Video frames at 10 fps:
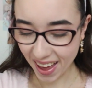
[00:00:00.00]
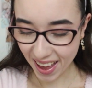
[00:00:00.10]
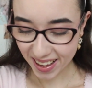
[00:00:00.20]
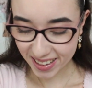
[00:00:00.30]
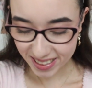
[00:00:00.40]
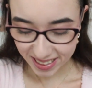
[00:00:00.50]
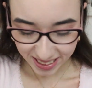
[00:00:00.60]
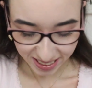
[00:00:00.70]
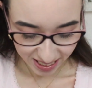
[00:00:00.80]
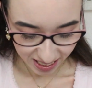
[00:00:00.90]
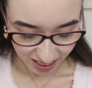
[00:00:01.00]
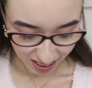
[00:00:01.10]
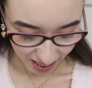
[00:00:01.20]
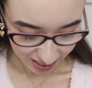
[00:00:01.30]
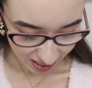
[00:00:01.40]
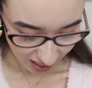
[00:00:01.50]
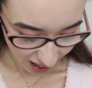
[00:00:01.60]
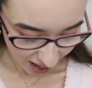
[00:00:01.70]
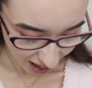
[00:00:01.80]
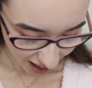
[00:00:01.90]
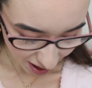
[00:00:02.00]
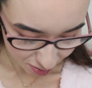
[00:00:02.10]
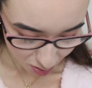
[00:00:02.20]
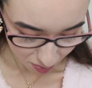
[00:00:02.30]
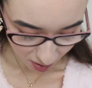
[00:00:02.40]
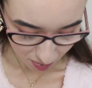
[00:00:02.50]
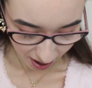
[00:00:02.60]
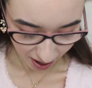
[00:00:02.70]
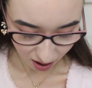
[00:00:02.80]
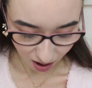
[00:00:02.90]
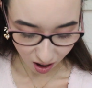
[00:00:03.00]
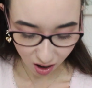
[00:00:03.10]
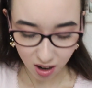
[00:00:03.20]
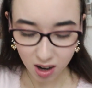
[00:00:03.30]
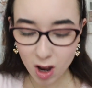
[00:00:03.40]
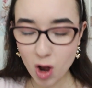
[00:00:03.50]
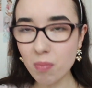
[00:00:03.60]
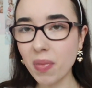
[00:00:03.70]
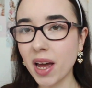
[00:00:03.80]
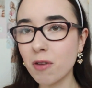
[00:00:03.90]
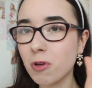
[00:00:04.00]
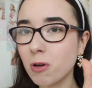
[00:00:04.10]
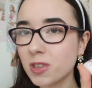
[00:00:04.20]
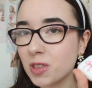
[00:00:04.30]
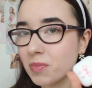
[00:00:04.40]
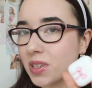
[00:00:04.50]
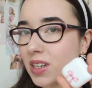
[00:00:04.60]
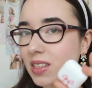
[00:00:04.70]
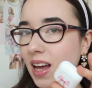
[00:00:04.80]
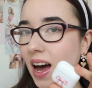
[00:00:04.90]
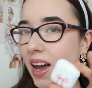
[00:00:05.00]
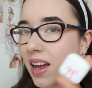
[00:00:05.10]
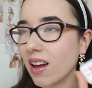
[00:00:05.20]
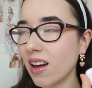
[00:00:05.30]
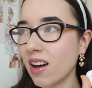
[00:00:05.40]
And the next thing I have in my bag are my headphones, because I